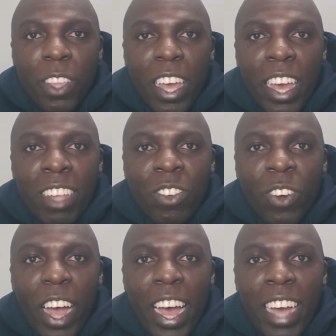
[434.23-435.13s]

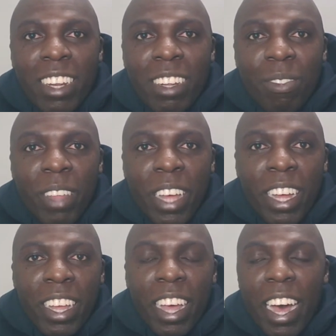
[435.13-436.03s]
extra active there.
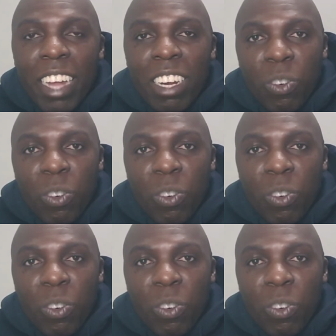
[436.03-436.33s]
And